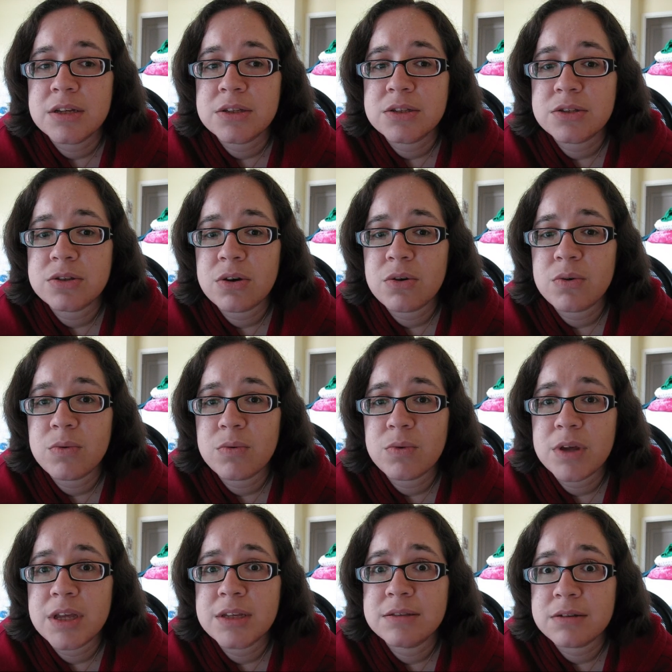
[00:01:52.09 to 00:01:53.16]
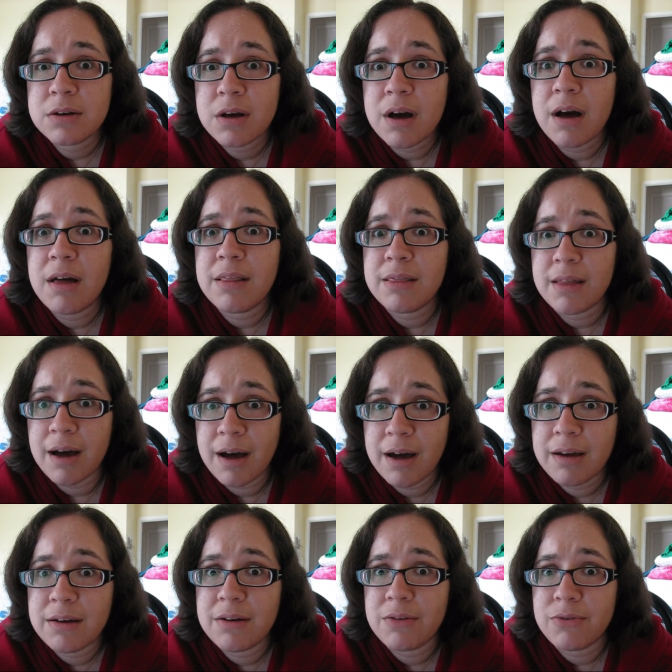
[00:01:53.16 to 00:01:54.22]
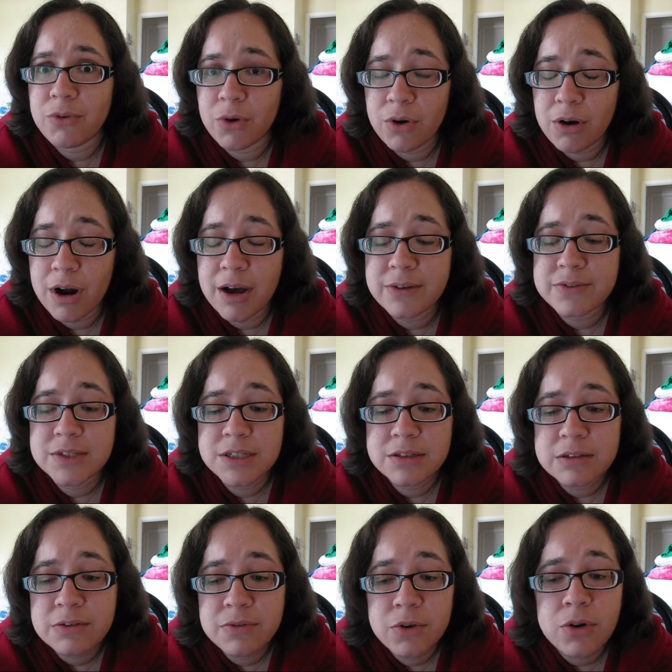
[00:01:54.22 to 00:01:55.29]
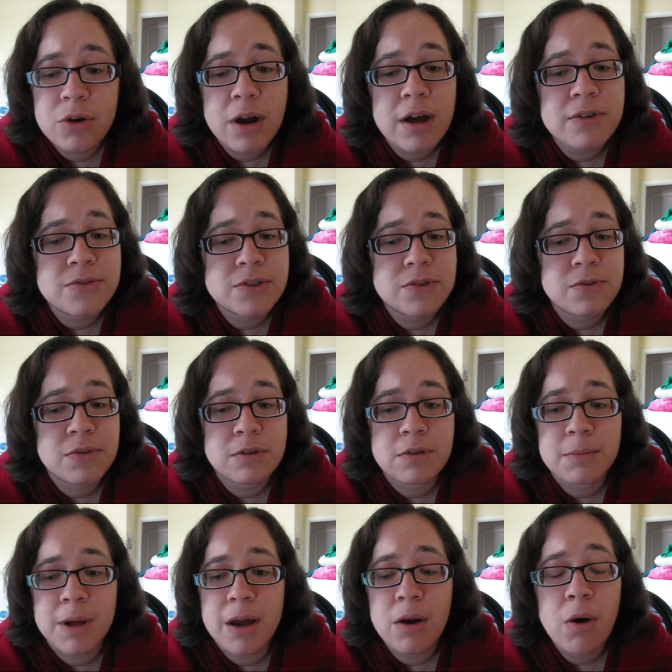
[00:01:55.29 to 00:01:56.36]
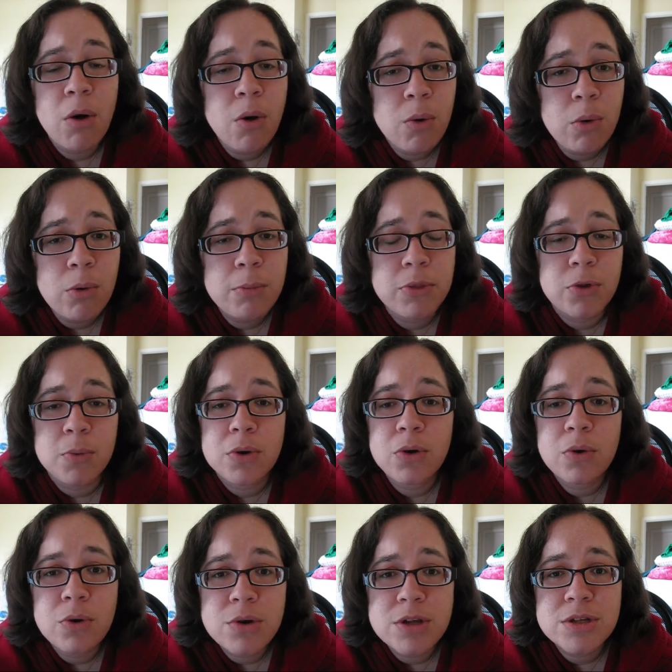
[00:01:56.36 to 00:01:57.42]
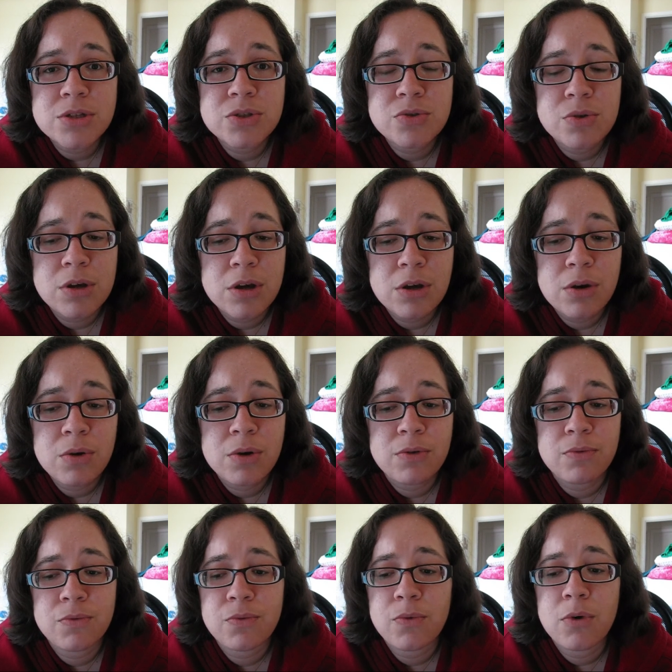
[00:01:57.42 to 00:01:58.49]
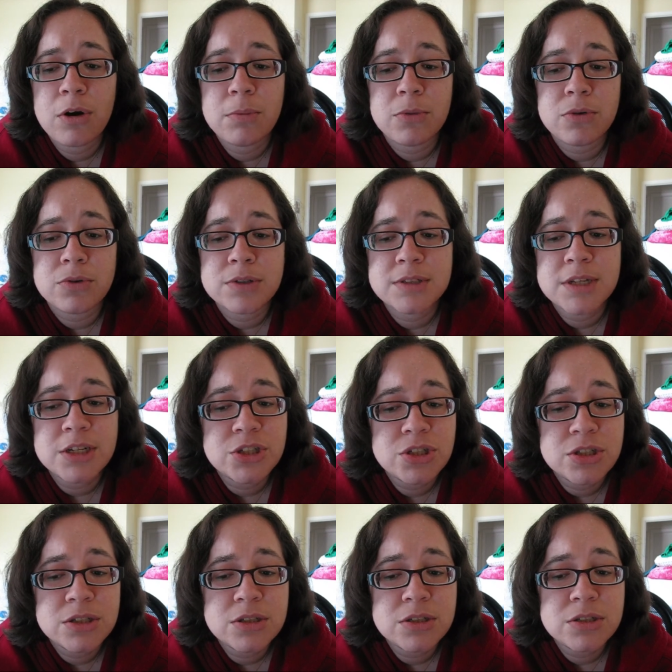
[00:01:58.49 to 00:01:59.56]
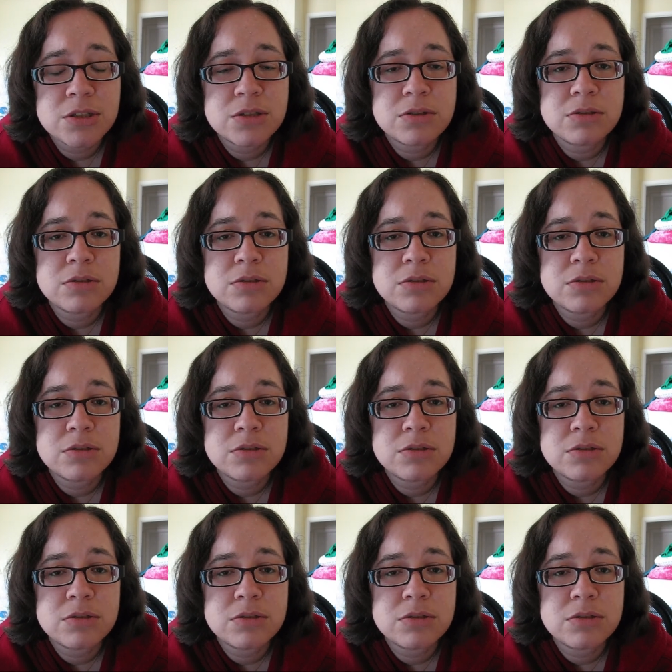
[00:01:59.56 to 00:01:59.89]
So he took a lot of photographs. He took photographs of them at home, in the recording studio, in formal sessions,